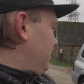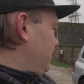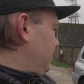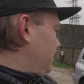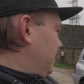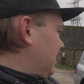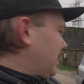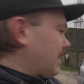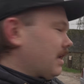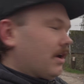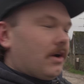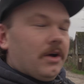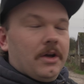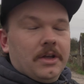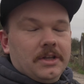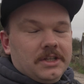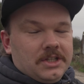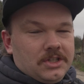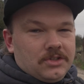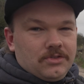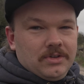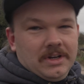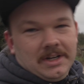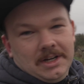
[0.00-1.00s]
they are
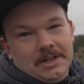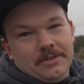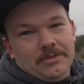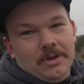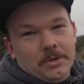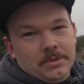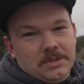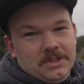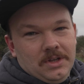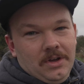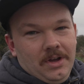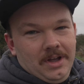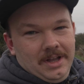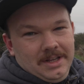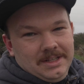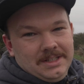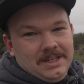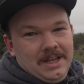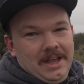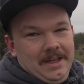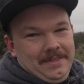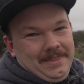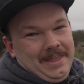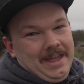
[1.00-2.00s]
strictly road tyres
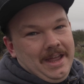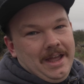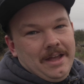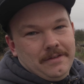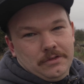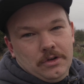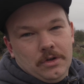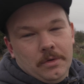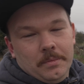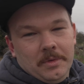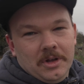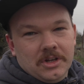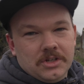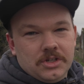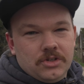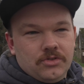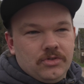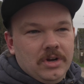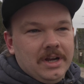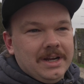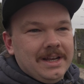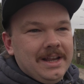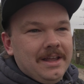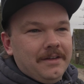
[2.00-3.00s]
and they haven't got much
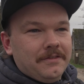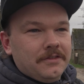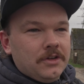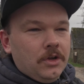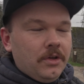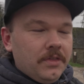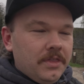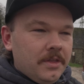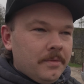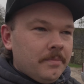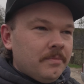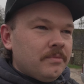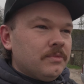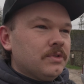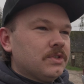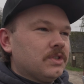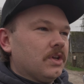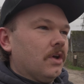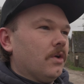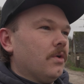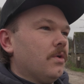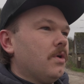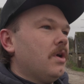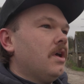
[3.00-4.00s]
tread left on them,
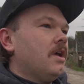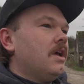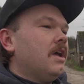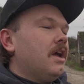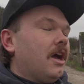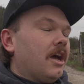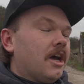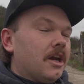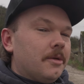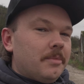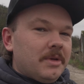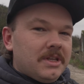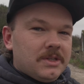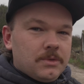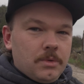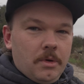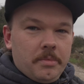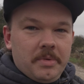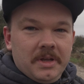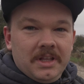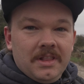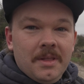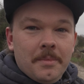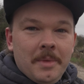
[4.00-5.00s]
so I'm going to be
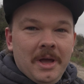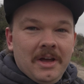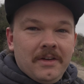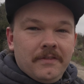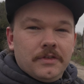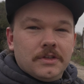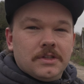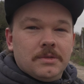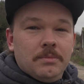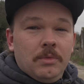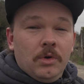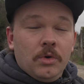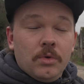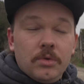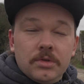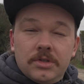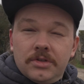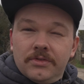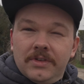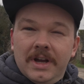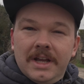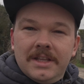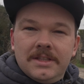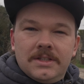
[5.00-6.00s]
swapping them out for some
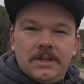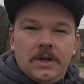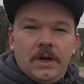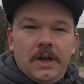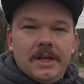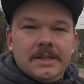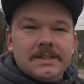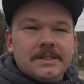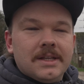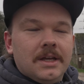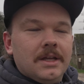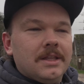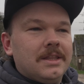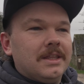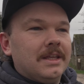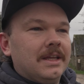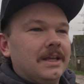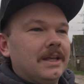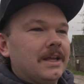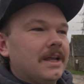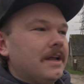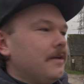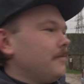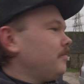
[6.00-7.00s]
all-terrain tyres, I
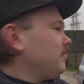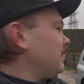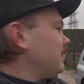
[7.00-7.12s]
think.